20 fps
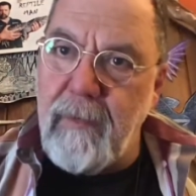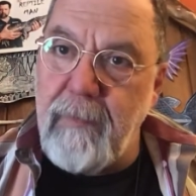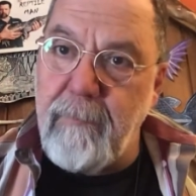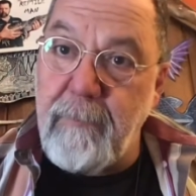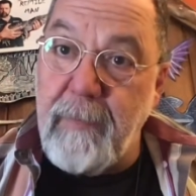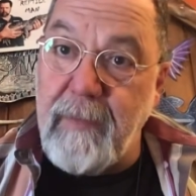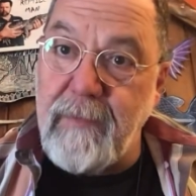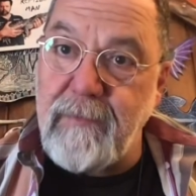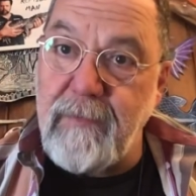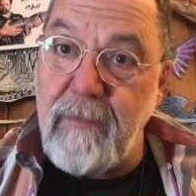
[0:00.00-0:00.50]

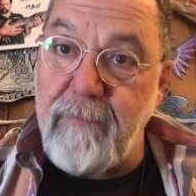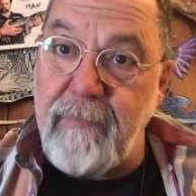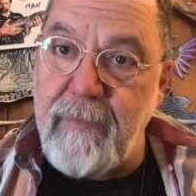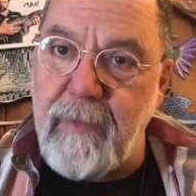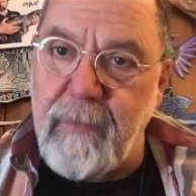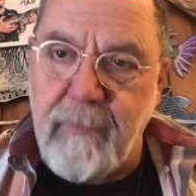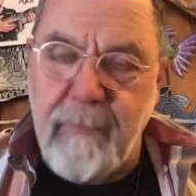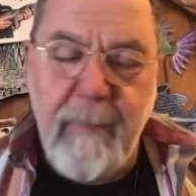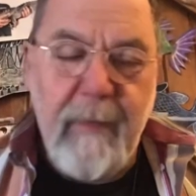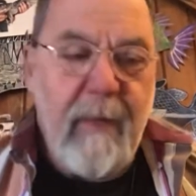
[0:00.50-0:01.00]
back to the
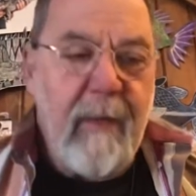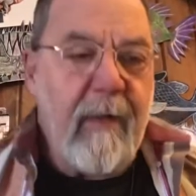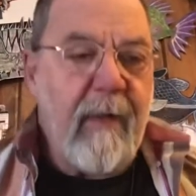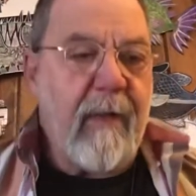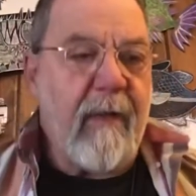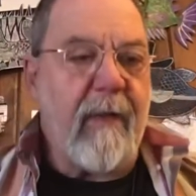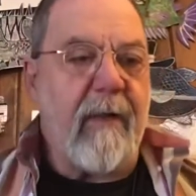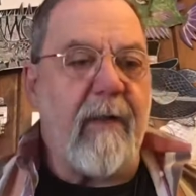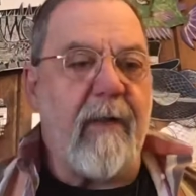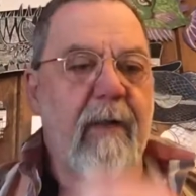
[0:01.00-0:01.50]
video.
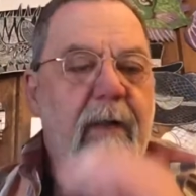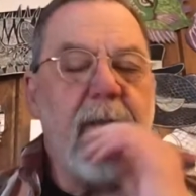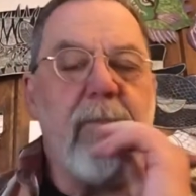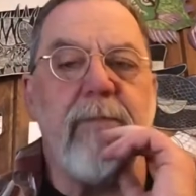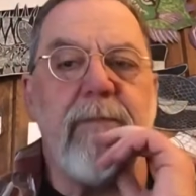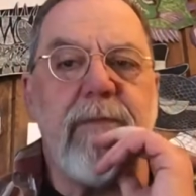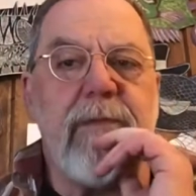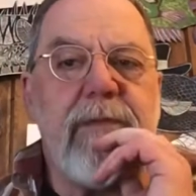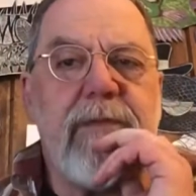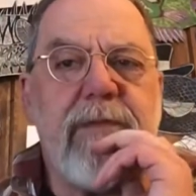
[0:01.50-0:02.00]
Uh,
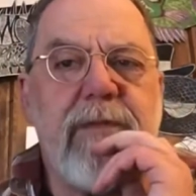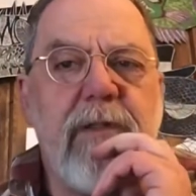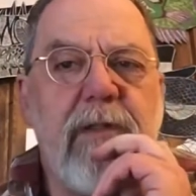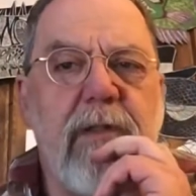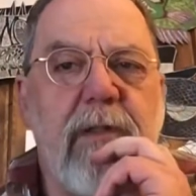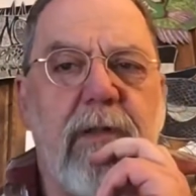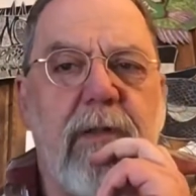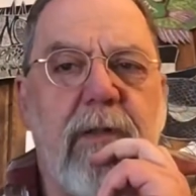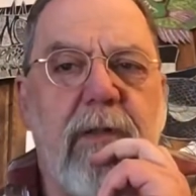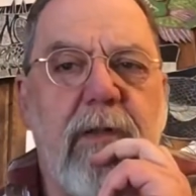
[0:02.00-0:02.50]

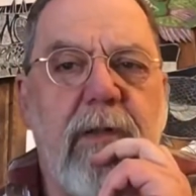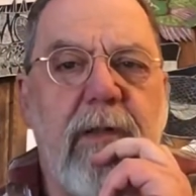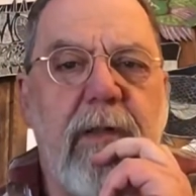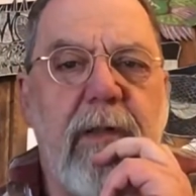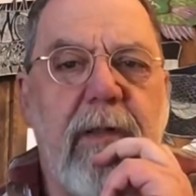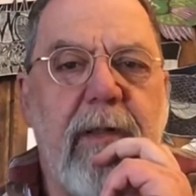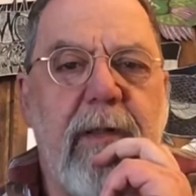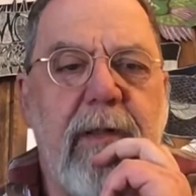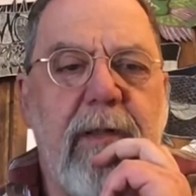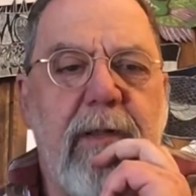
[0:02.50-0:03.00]
so,
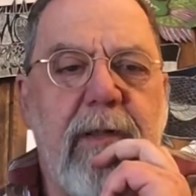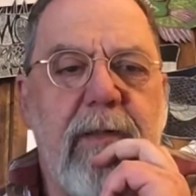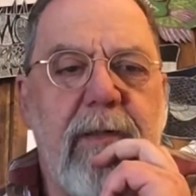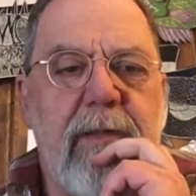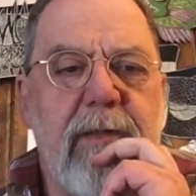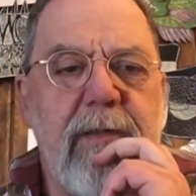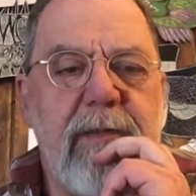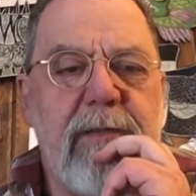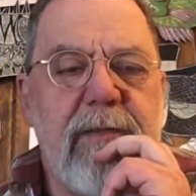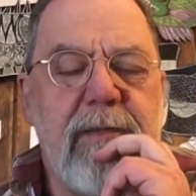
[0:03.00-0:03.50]
uh,
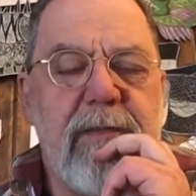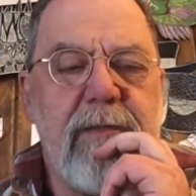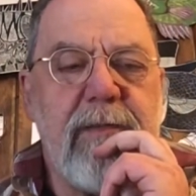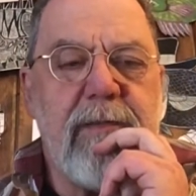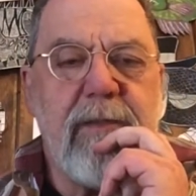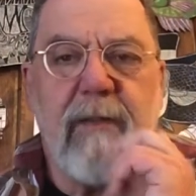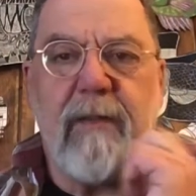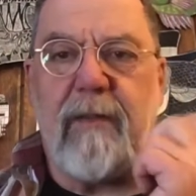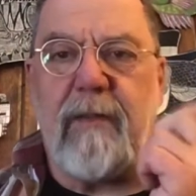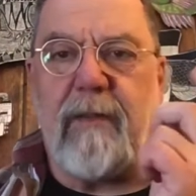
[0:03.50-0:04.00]
this
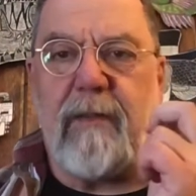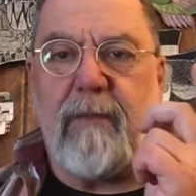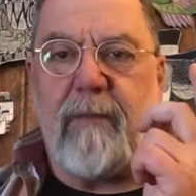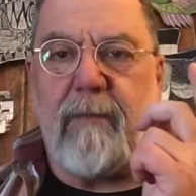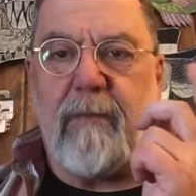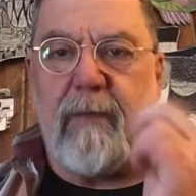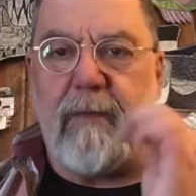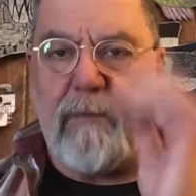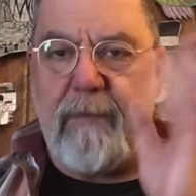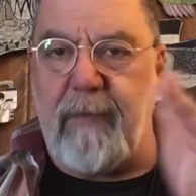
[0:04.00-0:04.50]
is, uh,
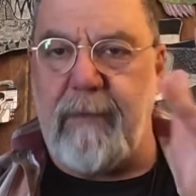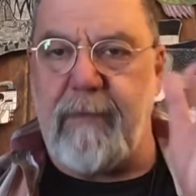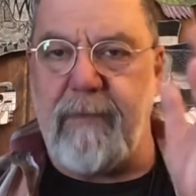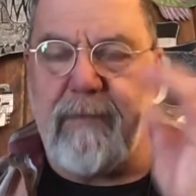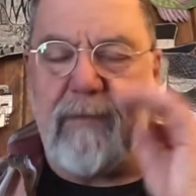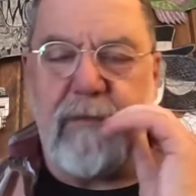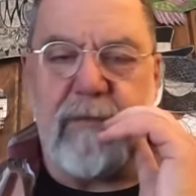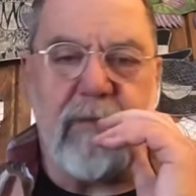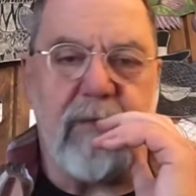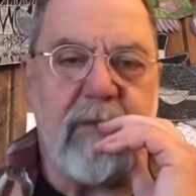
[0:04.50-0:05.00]
like I
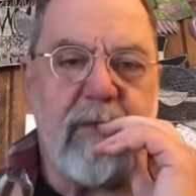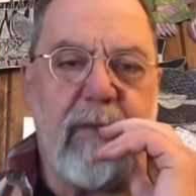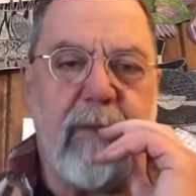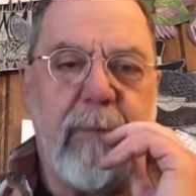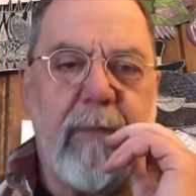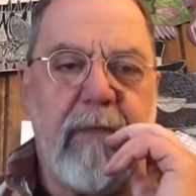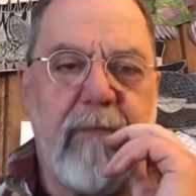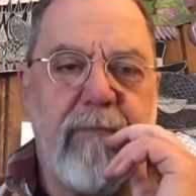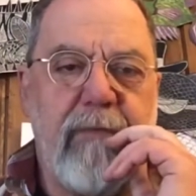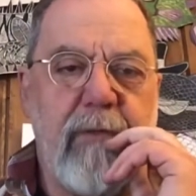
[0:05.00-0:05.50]
said, just a little
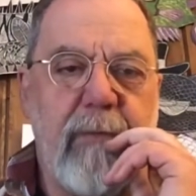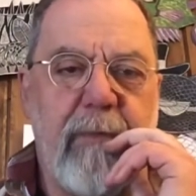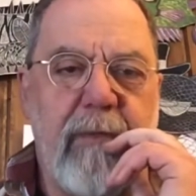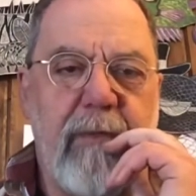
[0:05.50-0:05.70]
bit of humor,